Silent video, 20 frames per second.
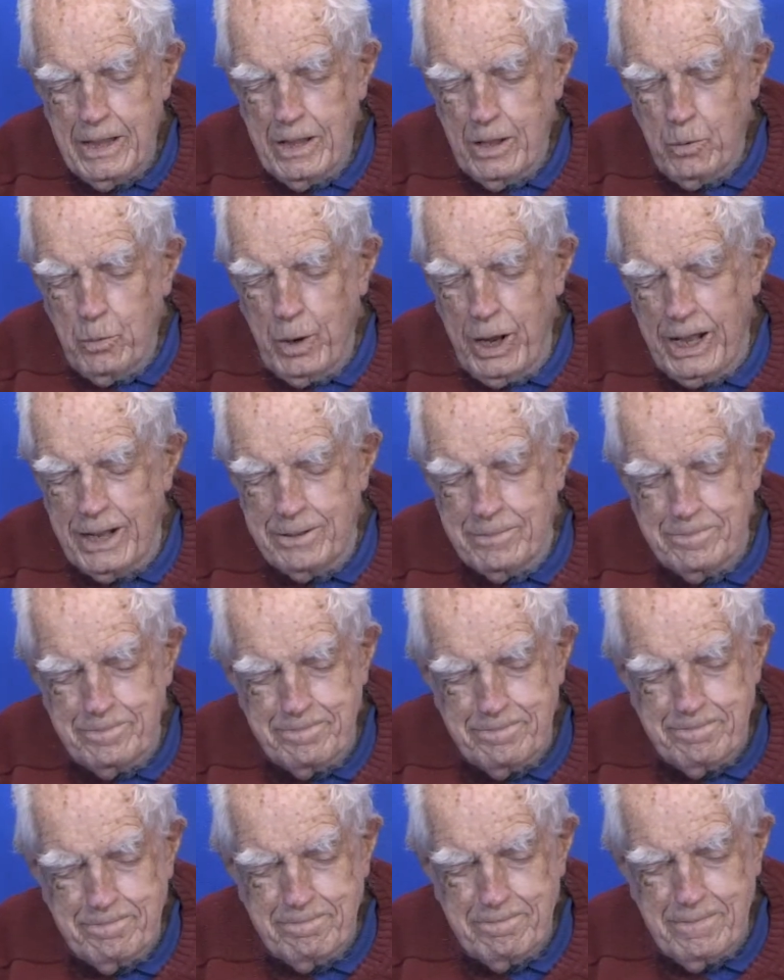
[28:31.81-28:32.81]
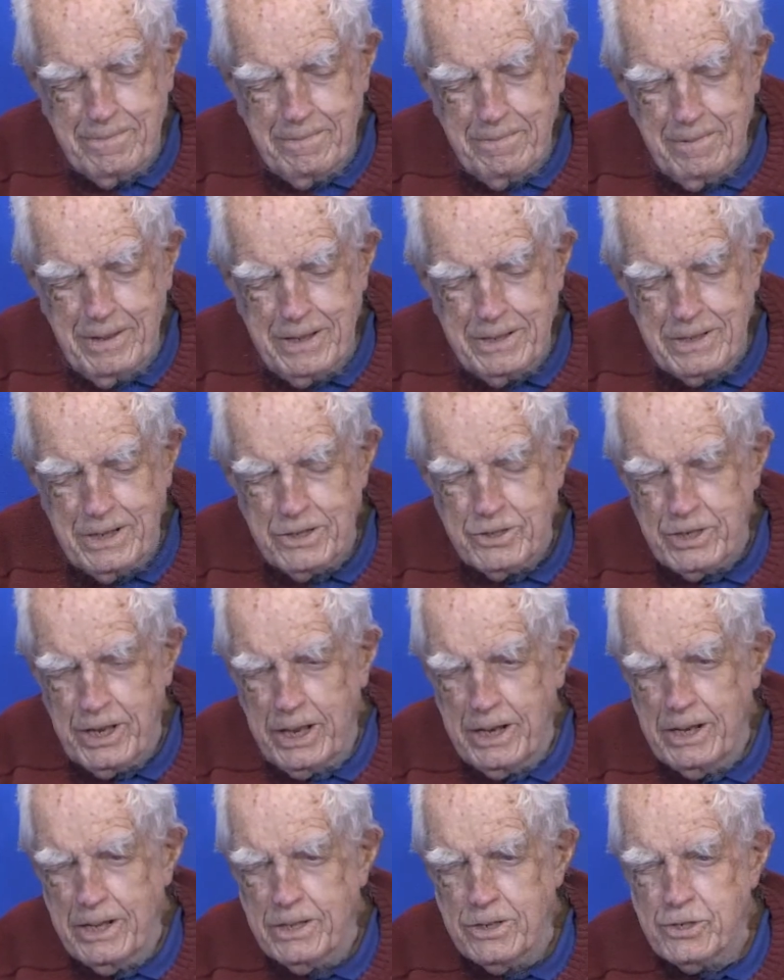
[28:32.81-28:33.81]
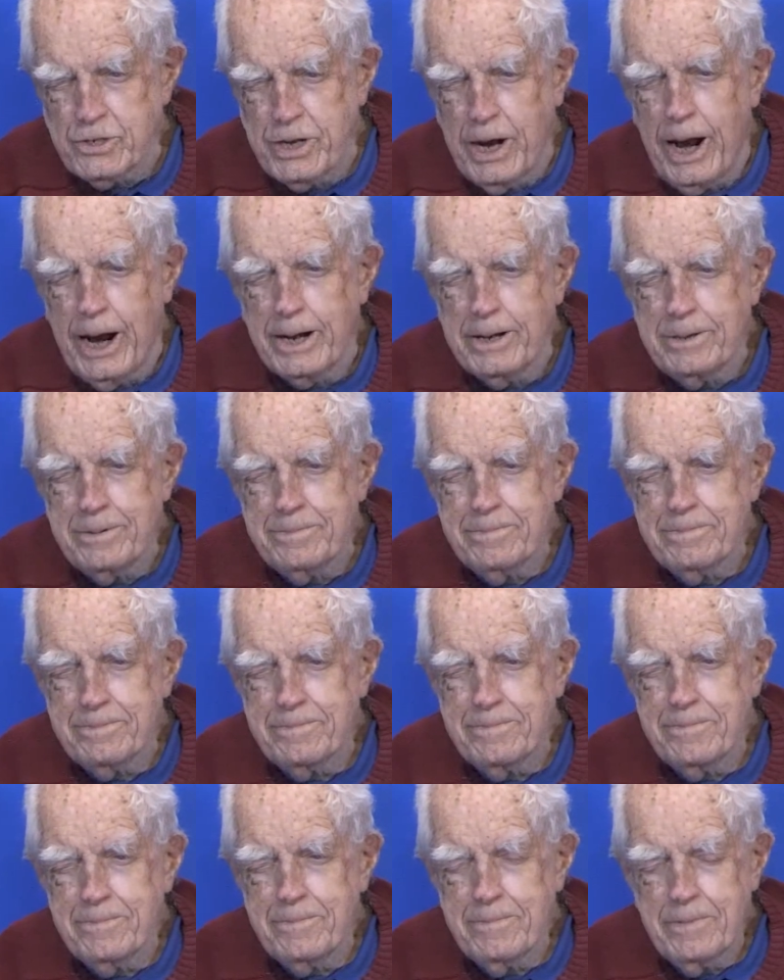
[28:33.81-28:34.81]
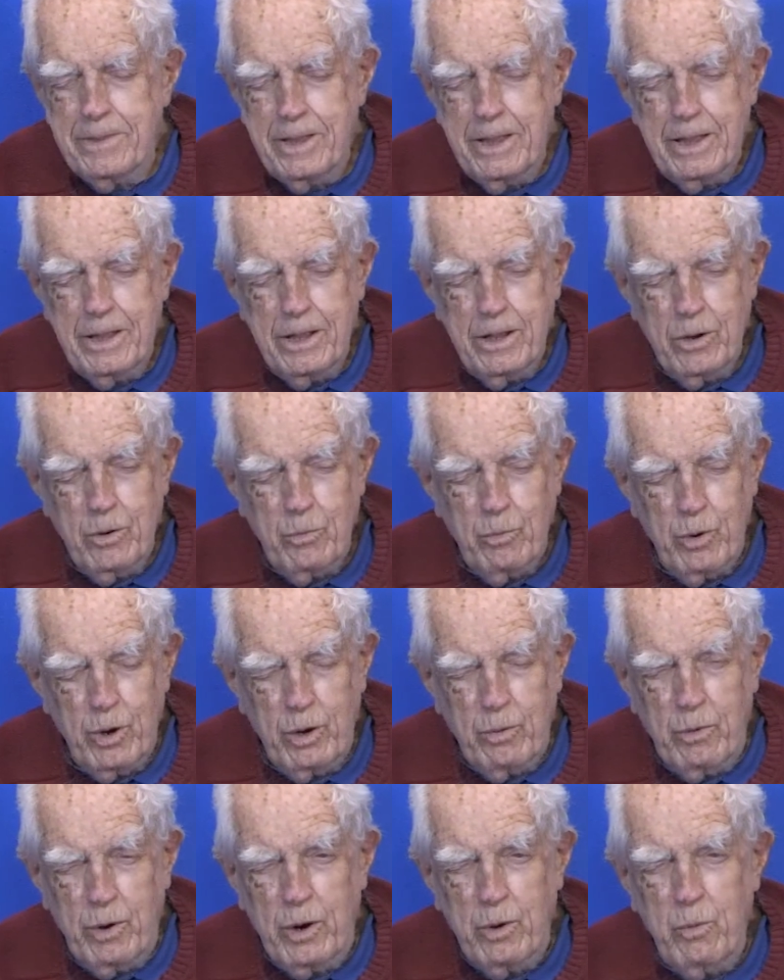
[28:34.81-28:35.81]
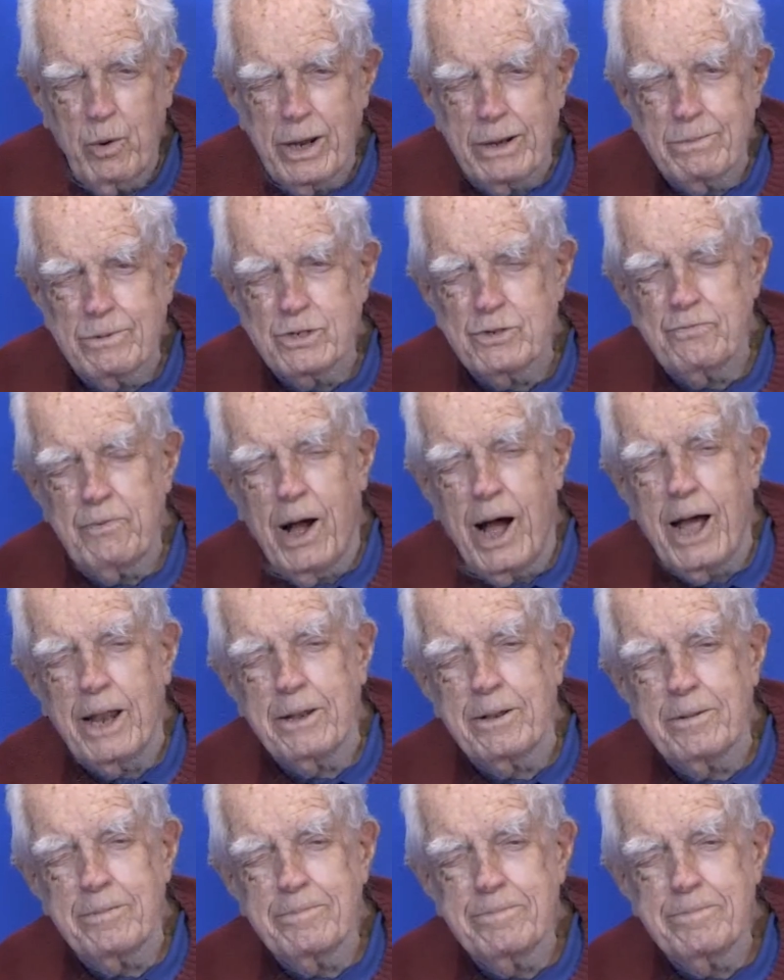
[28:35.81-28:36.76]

Well, as I said at the start, World War I was fought